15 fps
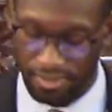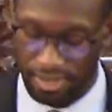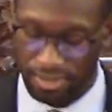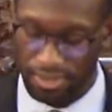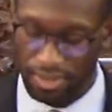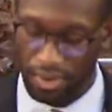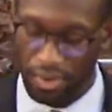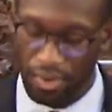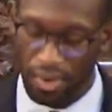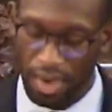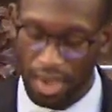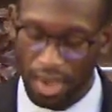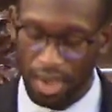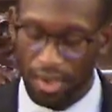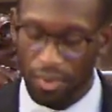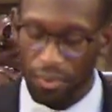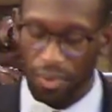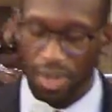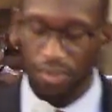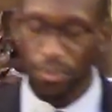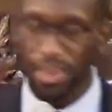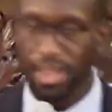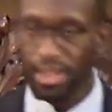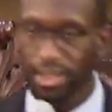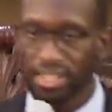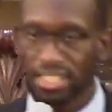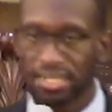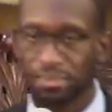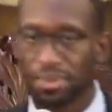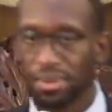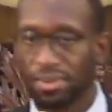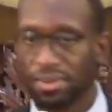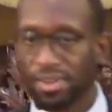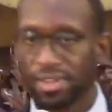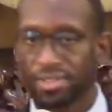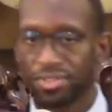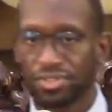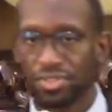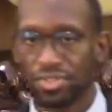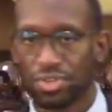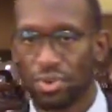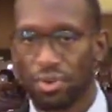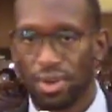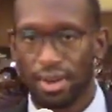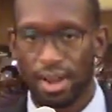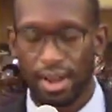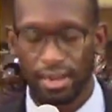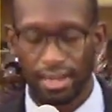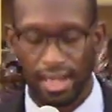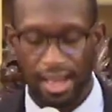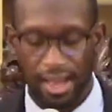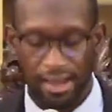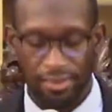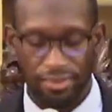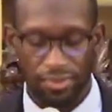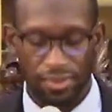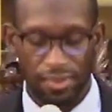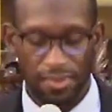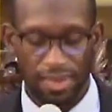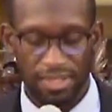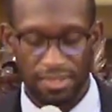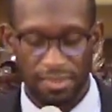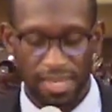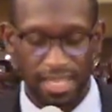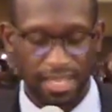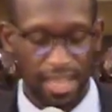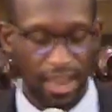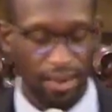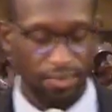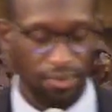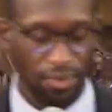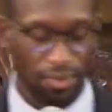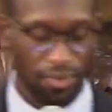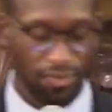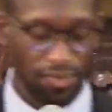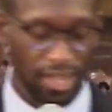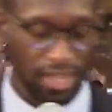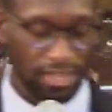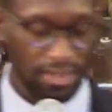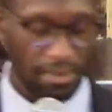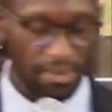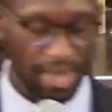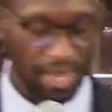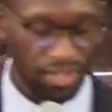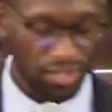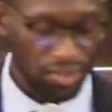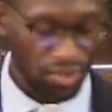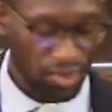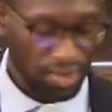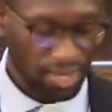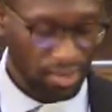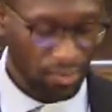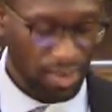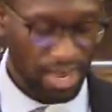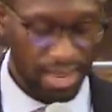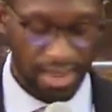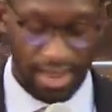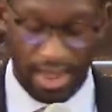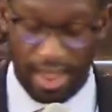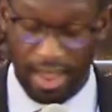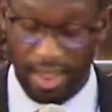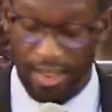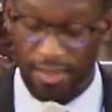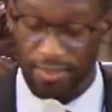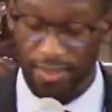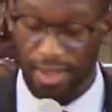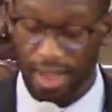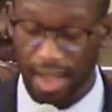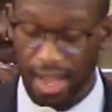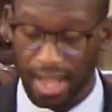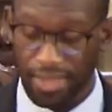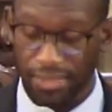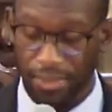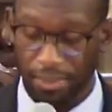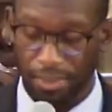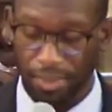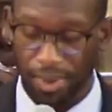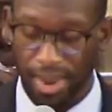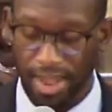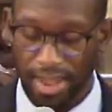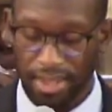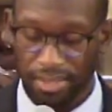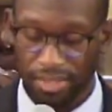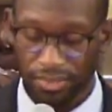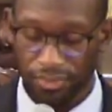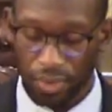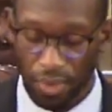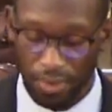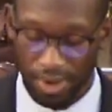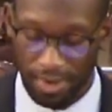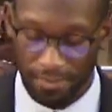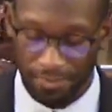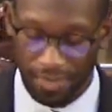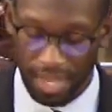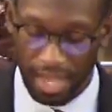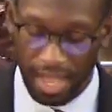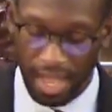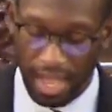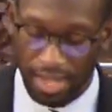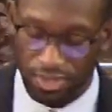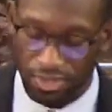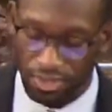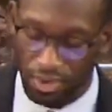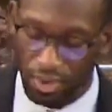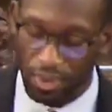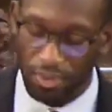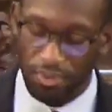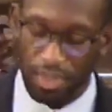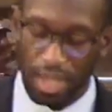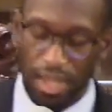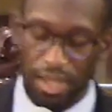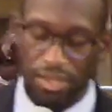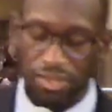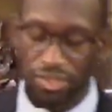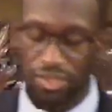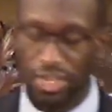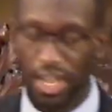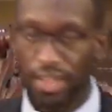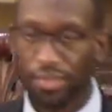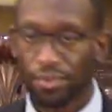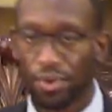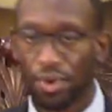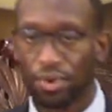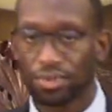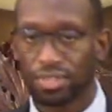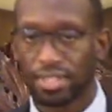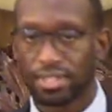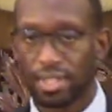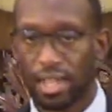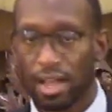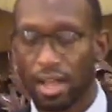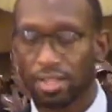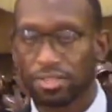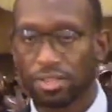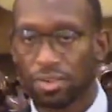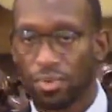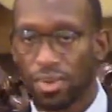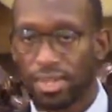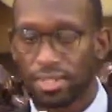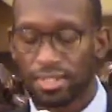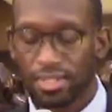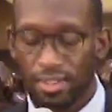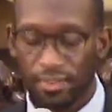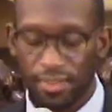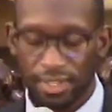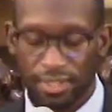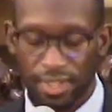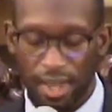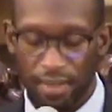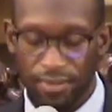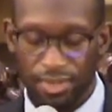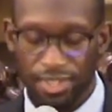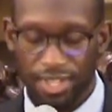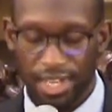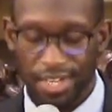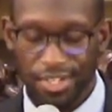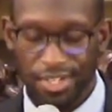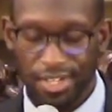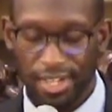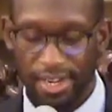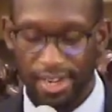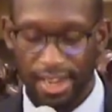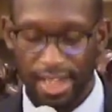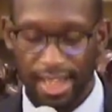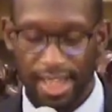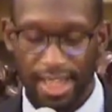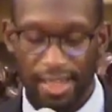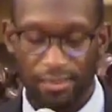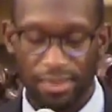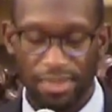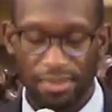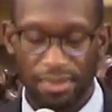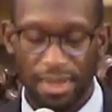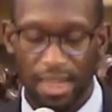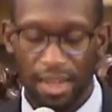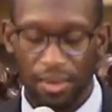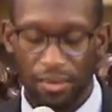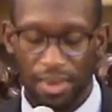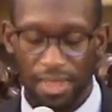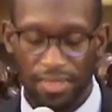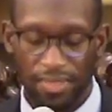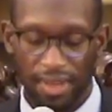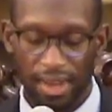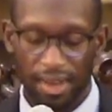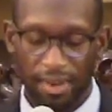And so when we experience joy in our lives, we must be careful to make sure that we give God the praise for it. And so Jethro's, as a consequence of this conversation that he had with